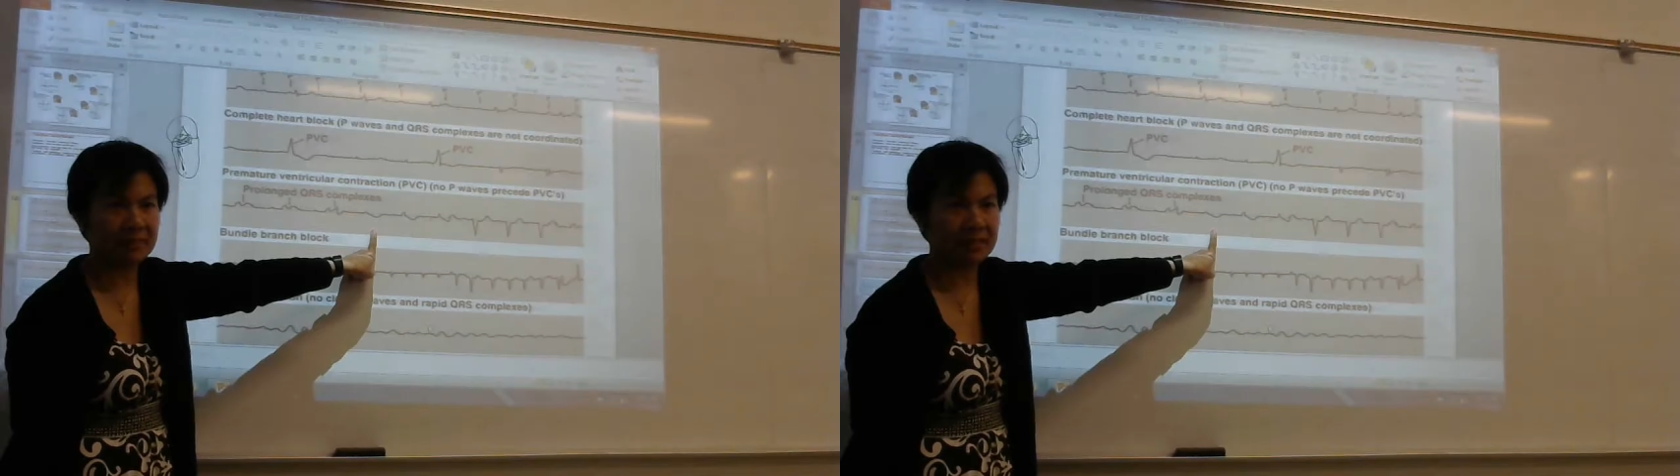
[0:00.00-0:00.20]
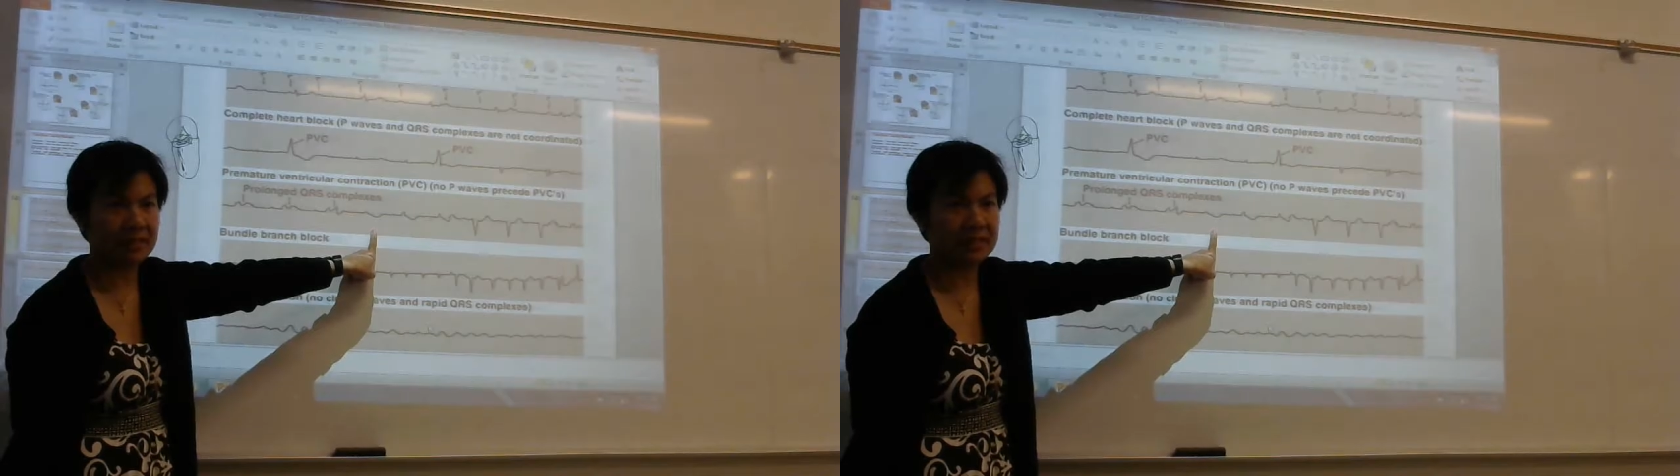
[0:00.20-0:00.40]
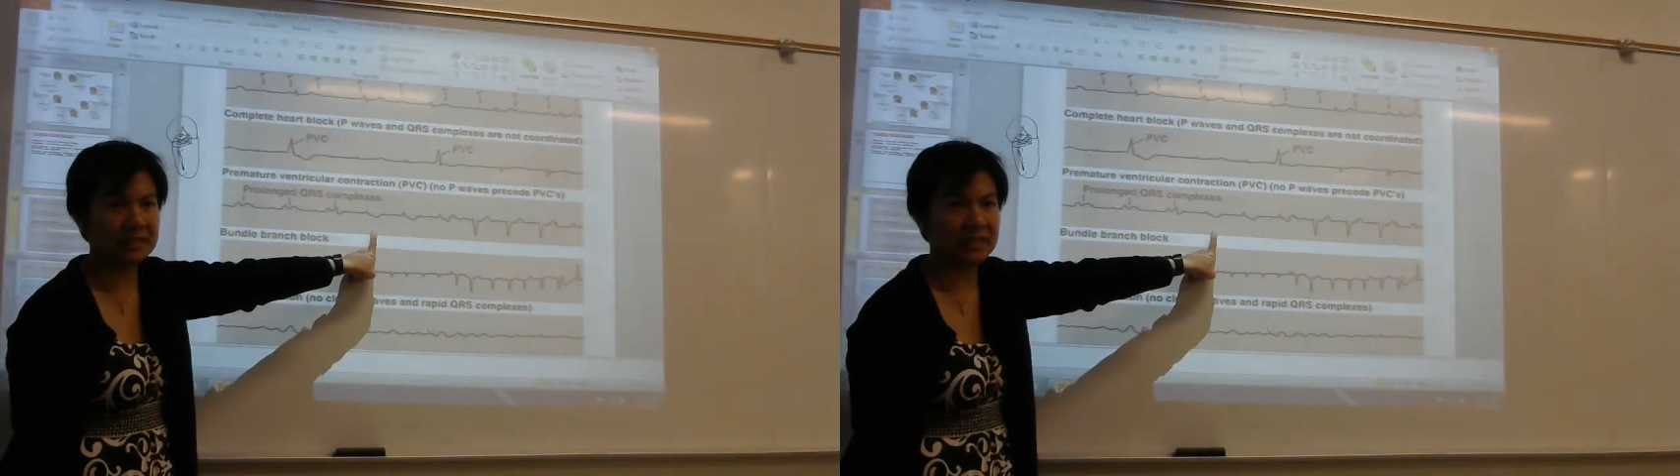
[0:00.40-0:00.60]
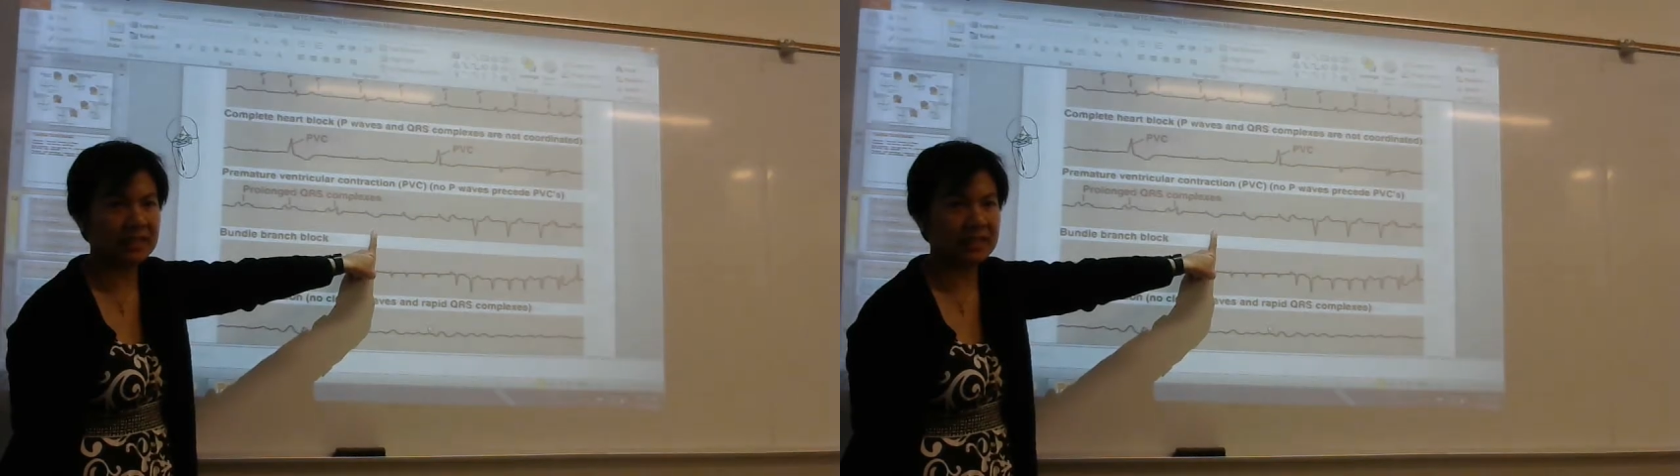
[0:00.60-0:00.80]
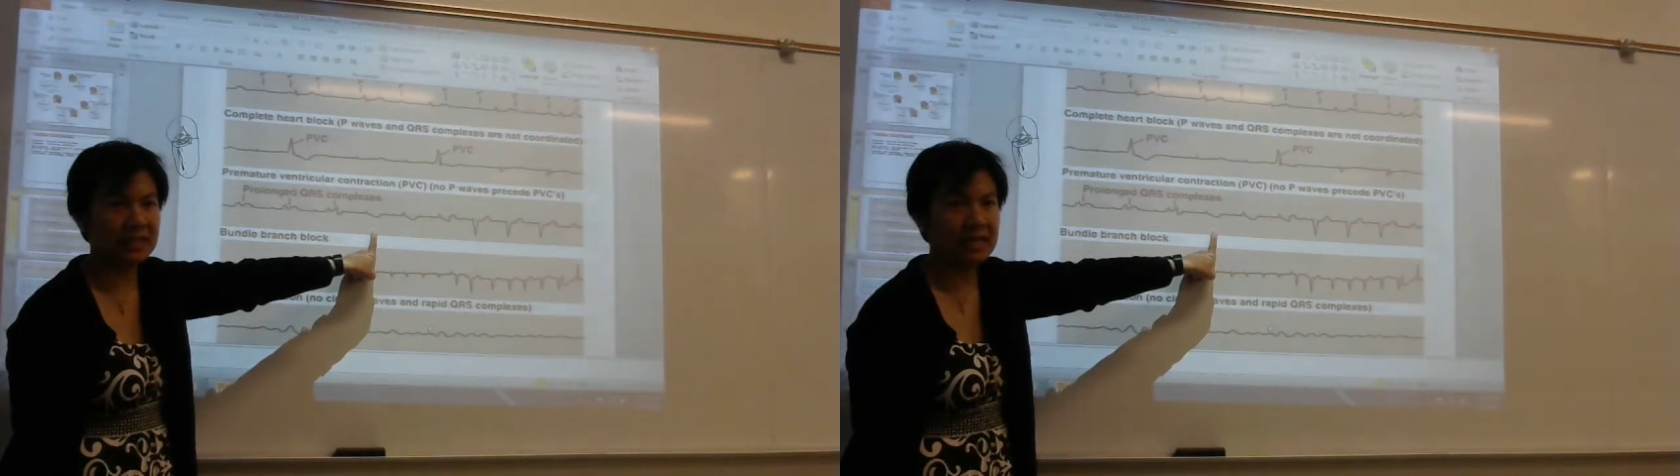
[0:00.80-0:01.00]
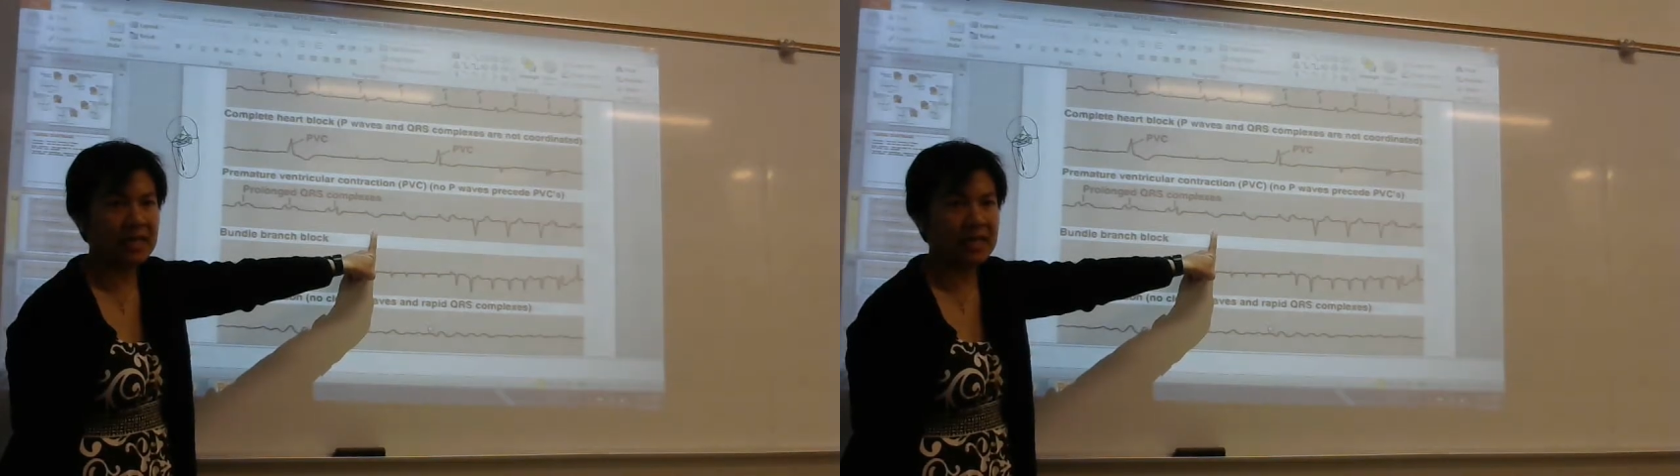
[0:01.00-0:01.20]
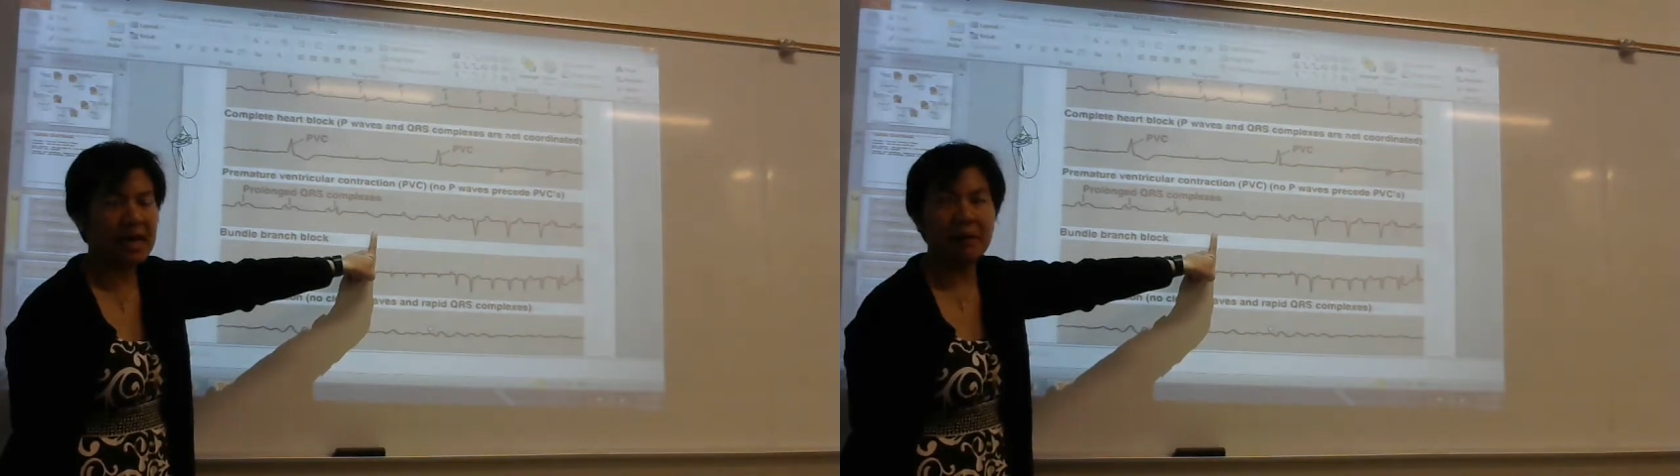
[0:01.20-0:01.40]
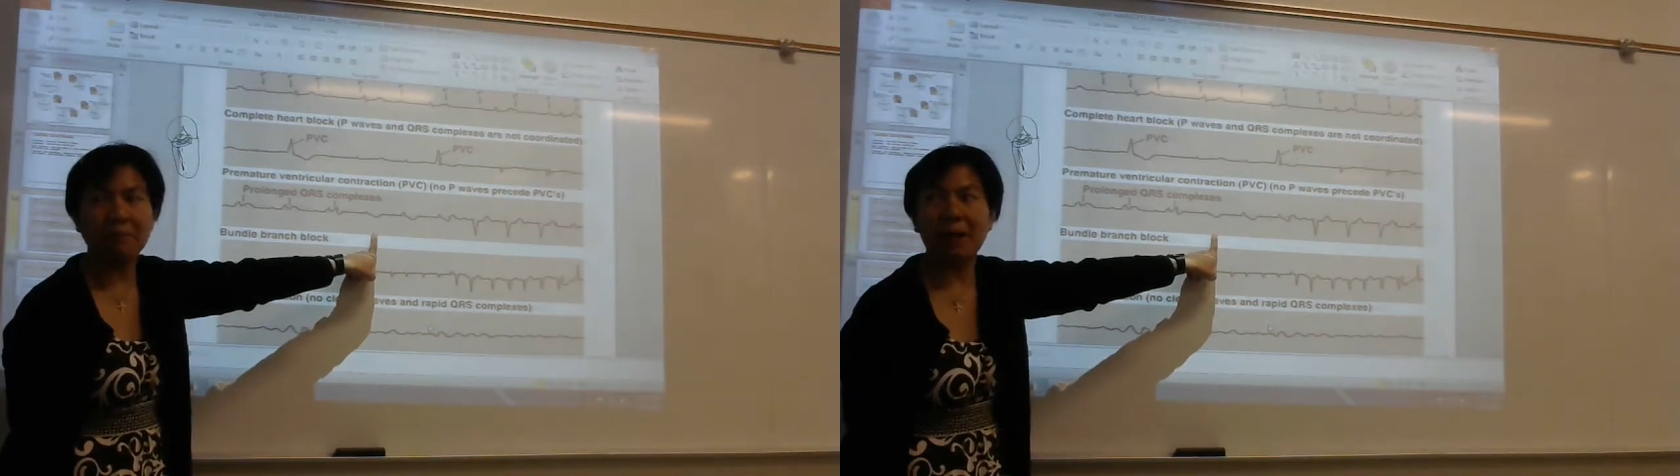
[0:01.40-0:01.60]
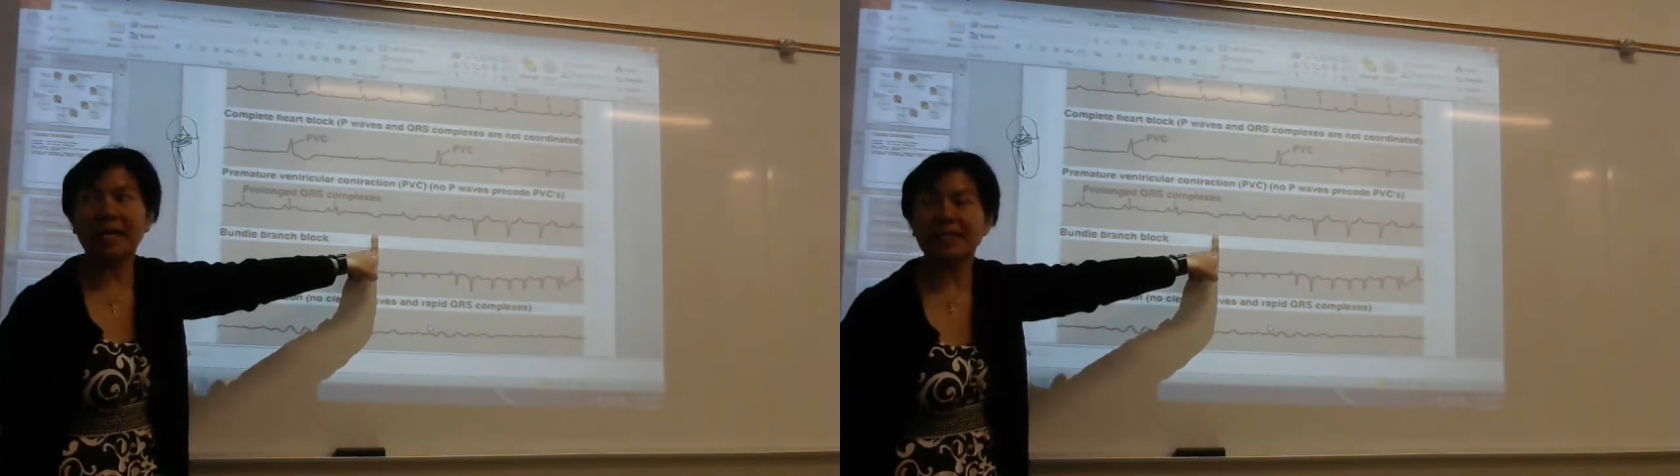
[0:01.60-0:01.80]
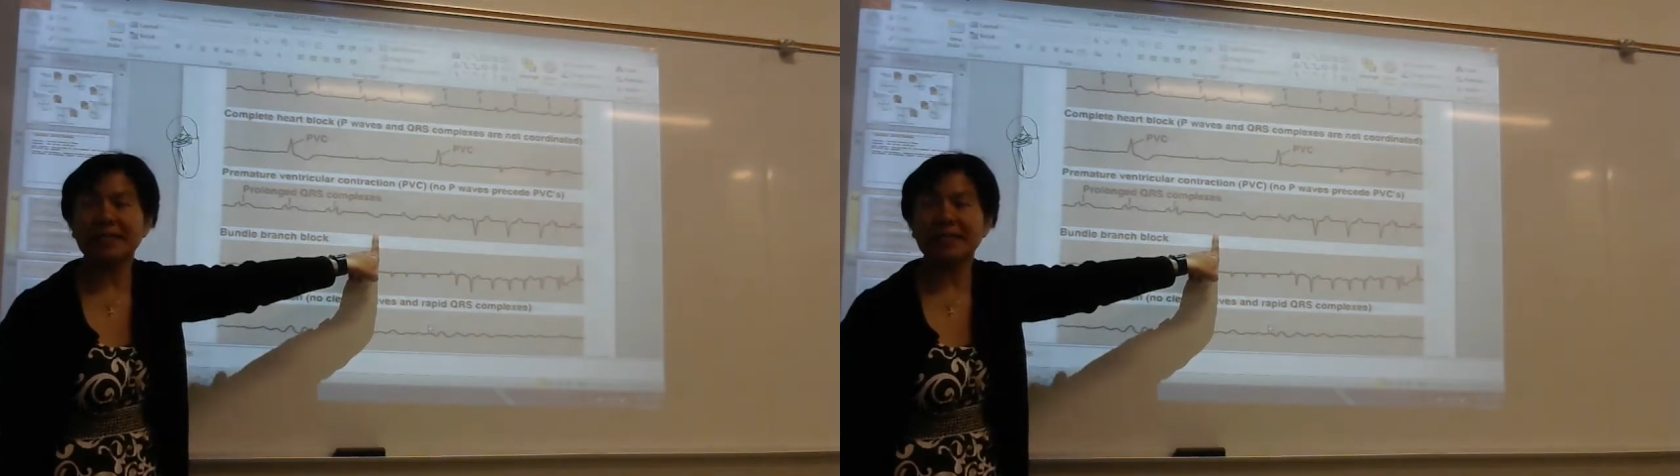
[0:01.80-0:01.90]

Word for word: See? But